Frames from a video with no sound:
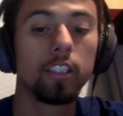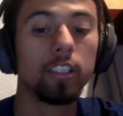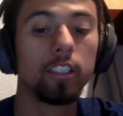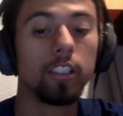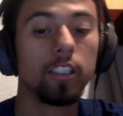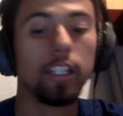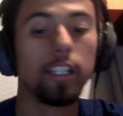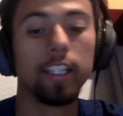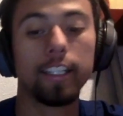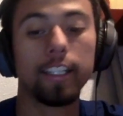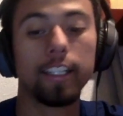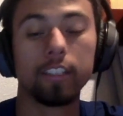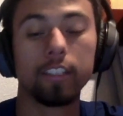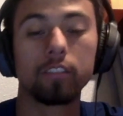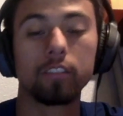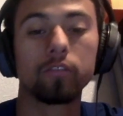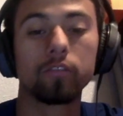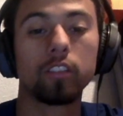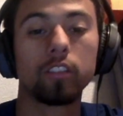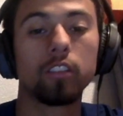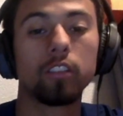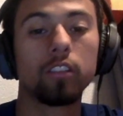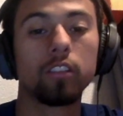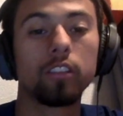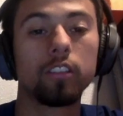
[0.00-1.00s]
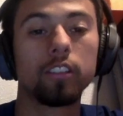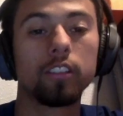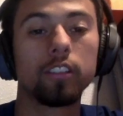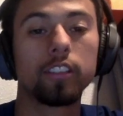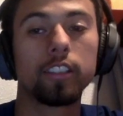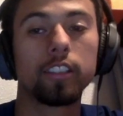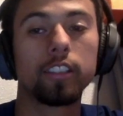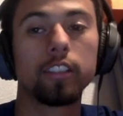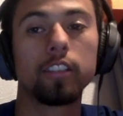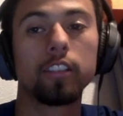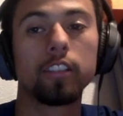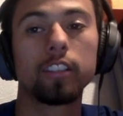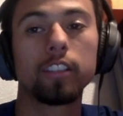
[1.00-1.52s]
I like it so far. Let's
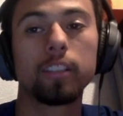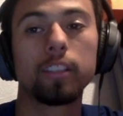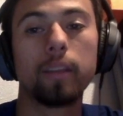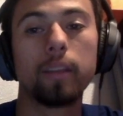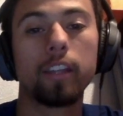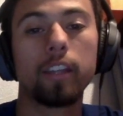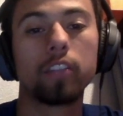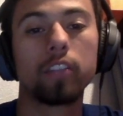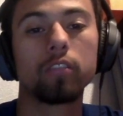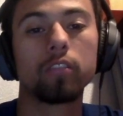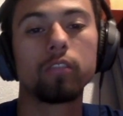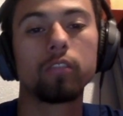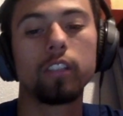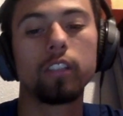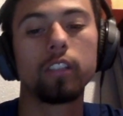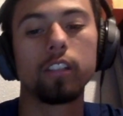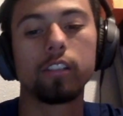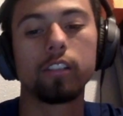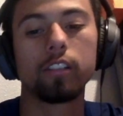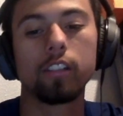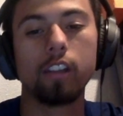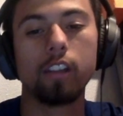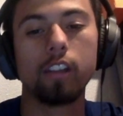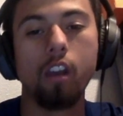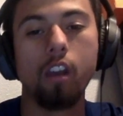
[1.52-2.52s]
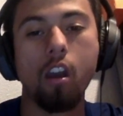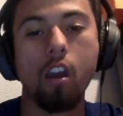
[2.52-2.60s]
get back into it. Ready, second.